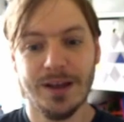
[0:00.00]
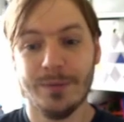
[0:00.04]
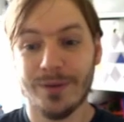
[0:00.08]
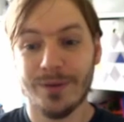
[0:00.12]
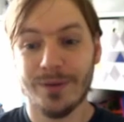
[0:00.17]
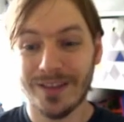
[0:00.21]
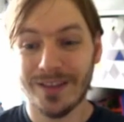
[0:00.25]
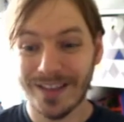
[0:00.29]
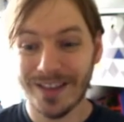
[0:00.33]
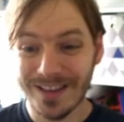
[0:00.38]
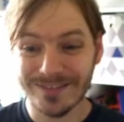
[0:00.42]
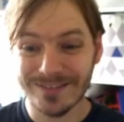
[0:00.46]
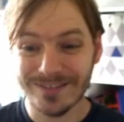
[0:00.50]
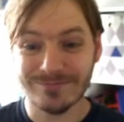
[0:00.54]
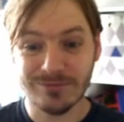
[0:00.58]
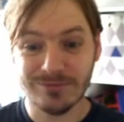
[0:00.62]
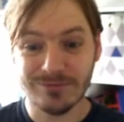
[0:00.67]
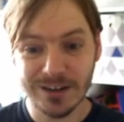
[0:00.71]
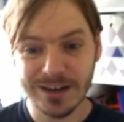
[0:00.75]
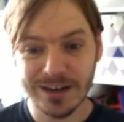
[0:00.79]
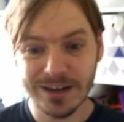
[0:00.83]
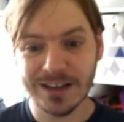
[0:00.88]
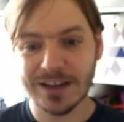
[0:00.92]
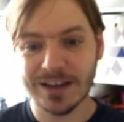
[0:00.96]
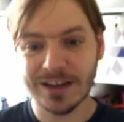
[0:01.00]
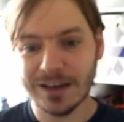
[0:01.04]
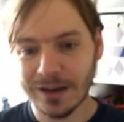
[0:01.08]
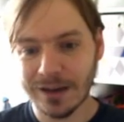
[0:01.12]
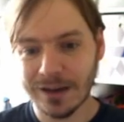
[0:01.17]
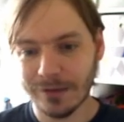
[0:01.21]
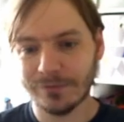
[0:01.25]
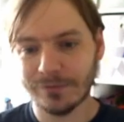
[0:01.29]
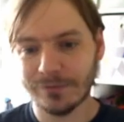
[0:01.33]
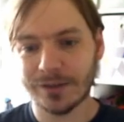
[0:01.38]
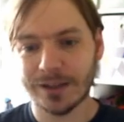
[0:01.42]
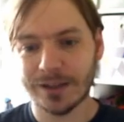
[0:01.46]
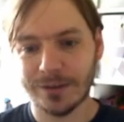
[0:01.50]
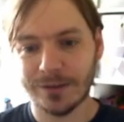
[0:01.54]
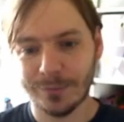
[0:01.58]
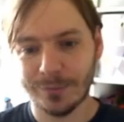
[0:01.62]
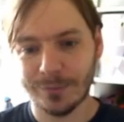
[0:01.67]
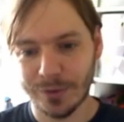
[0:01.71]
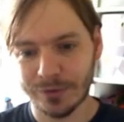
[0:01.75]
But it is really lovely and